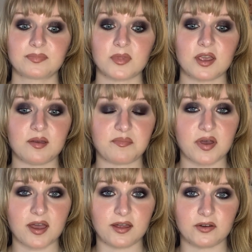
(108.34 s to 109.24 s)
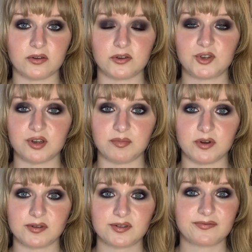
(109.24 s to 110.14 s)
hit pan on
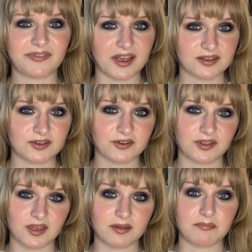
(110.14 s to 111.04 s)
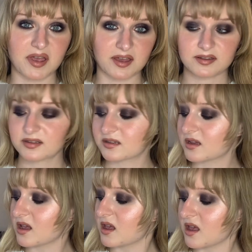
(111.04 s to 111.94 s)
shimmers faster than mattes,
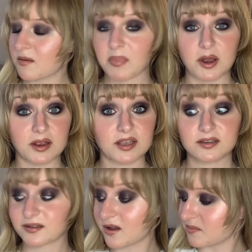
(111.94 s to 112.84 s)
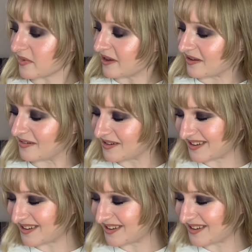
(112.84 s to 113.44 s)
but I guess not me.